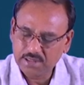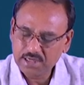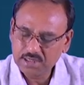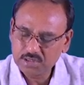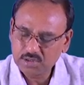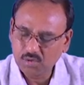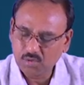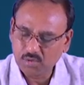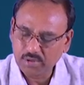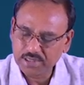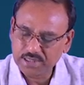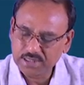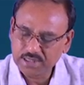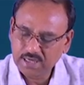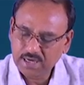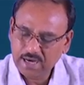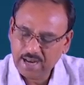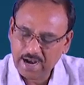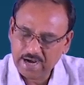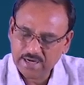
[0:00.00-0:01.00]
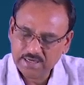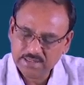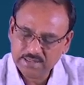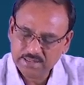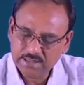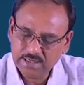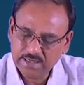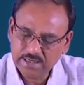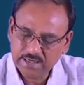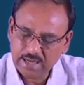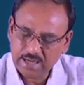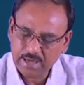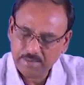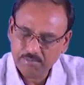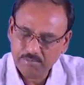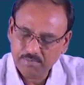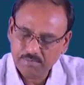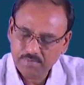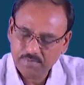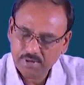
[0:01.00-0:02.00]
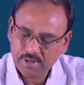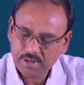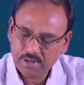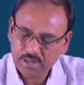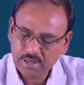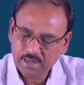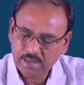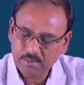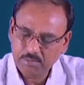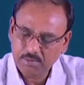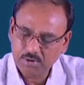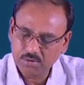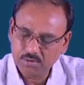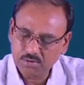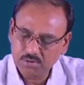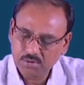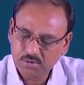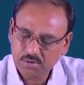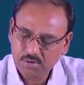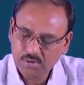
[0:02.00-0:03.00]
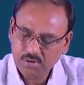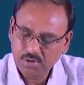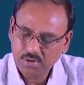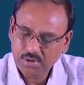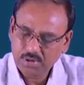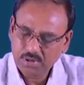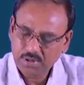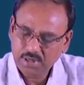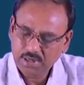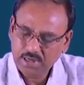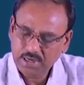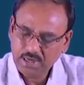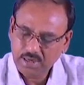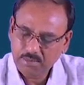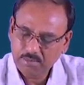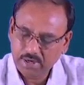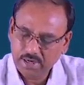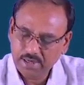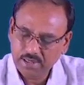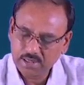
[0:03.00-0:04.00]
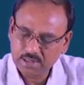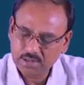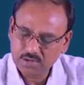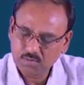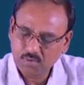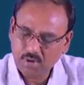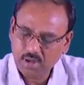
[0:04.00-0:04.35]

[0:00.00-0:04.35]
this location at say time w t minus